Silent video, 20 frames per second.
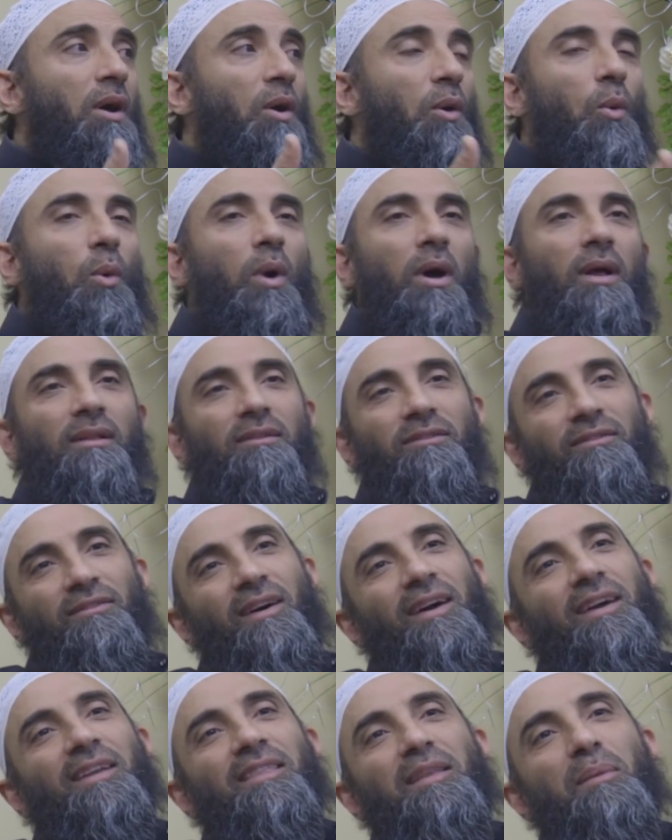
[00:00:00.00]
will
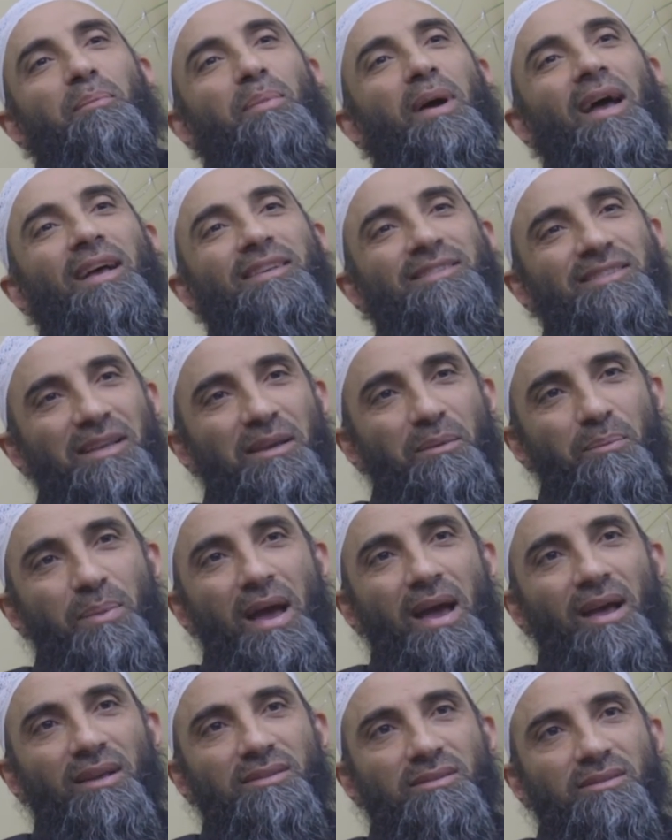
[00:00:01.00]
find the passing
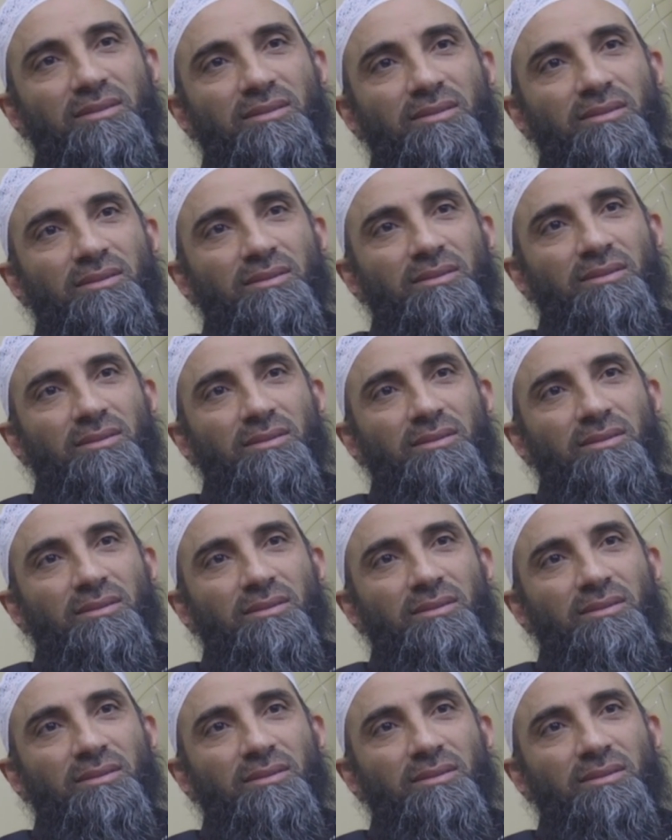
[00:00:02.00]
pass.